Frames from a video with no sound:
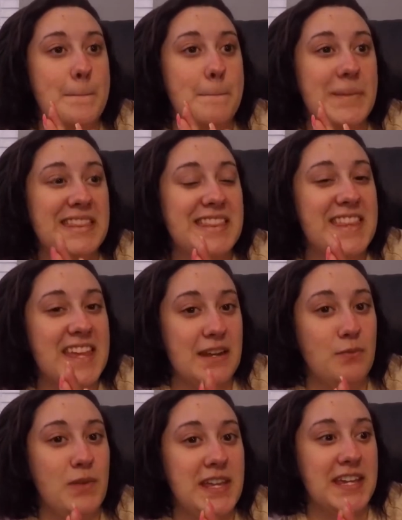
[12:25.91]
But
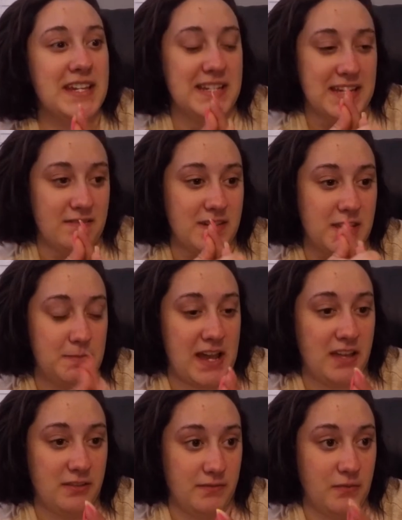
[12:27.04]
then we get down to the
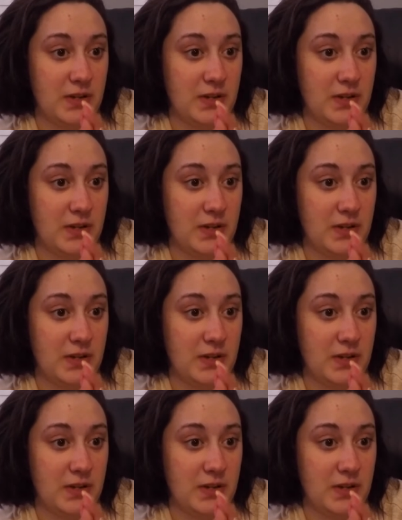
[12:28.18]
bathroom